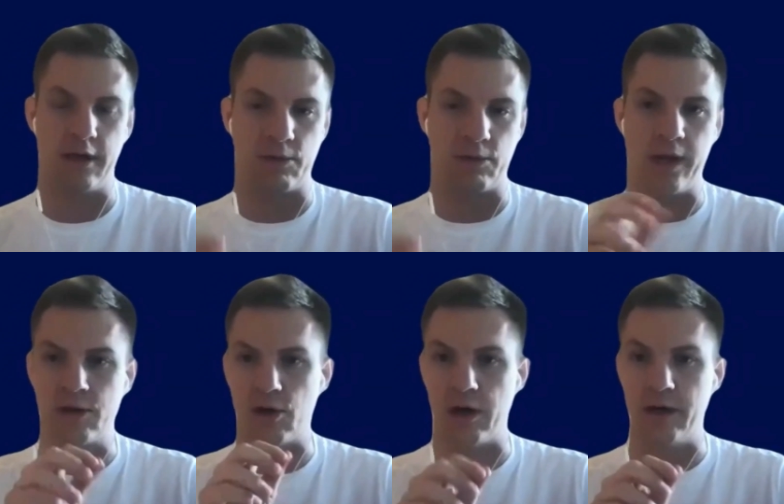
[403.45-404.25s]
Like we
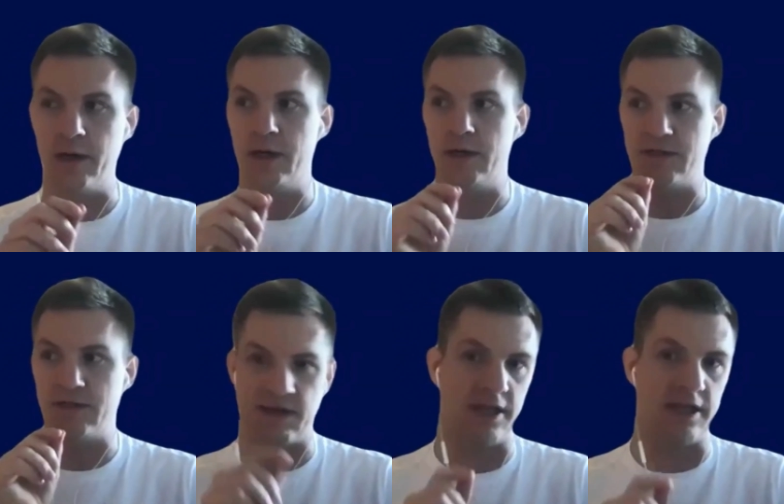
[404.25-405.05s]
got
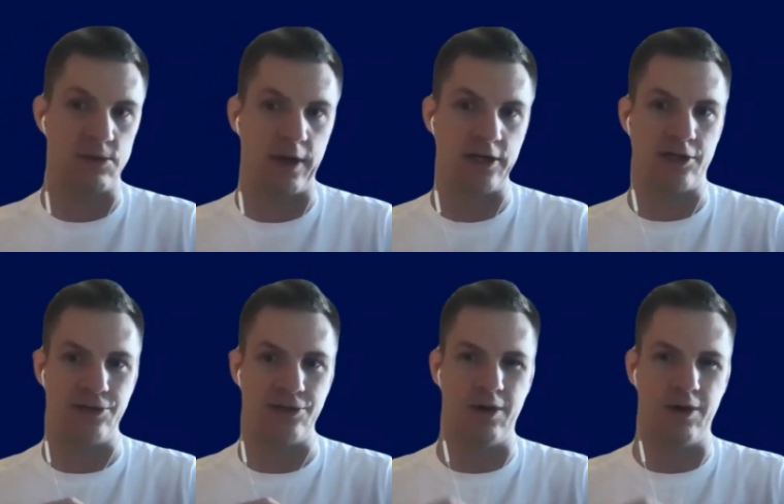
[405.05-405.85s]
some of these
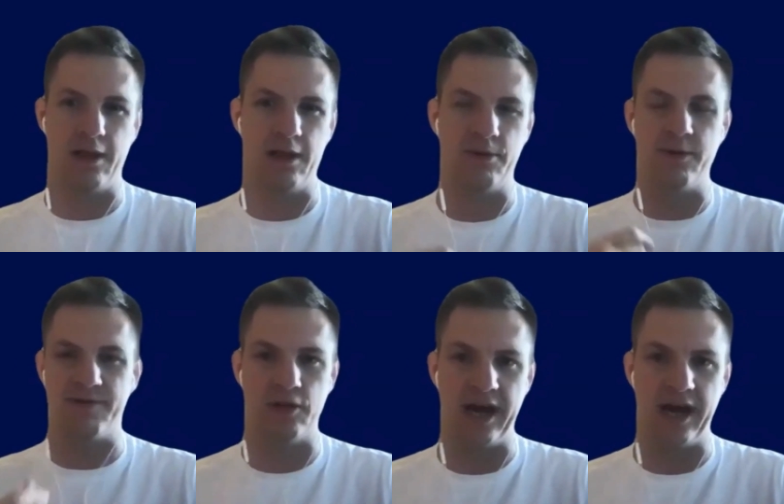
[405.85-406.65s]
questions or a little bit
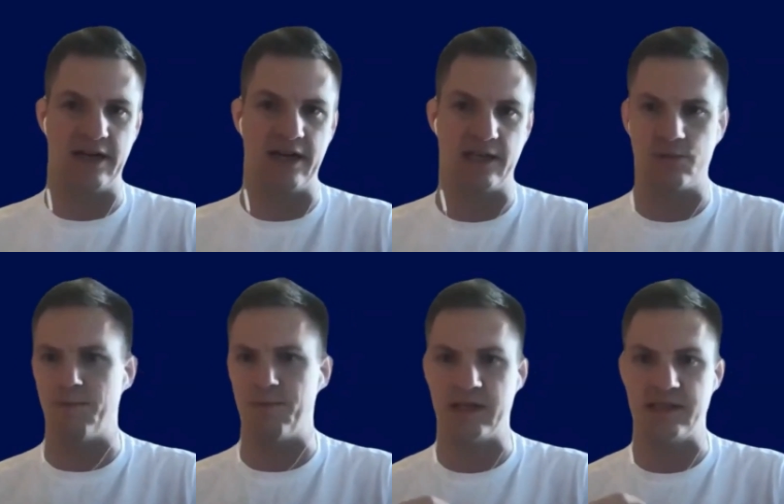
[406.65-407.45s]
of a light touch
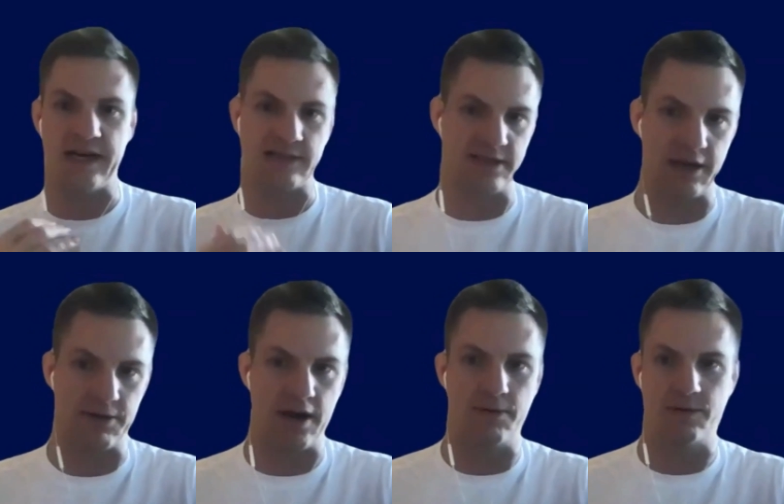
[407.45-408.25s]
when we did our
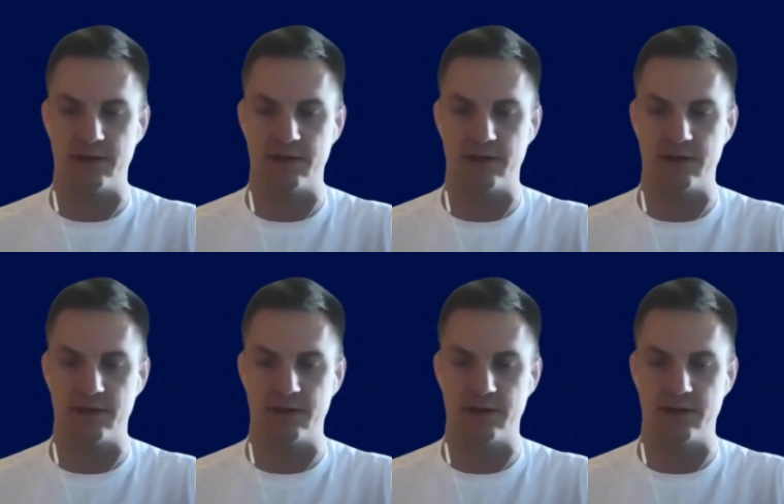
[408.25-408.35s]
seed round,